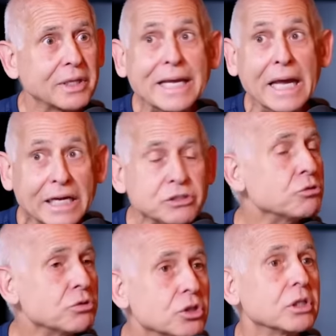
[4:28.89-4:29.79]
Like
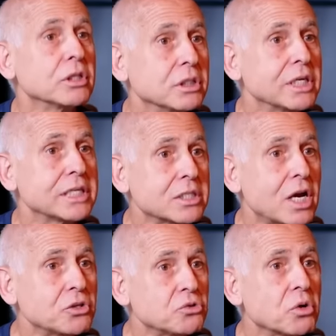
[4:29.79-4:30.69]
estrogen and
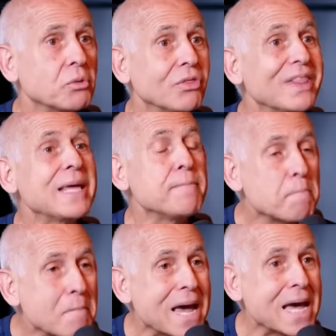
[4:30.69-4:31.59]
testosterone, they
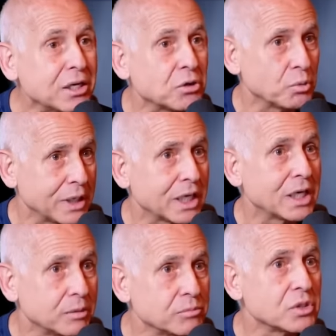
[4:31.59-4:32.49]
matter when it
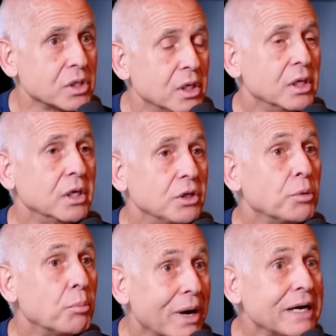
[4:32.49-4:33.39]
comes
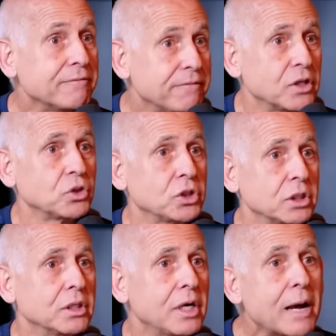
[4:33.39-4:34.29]
to brain function.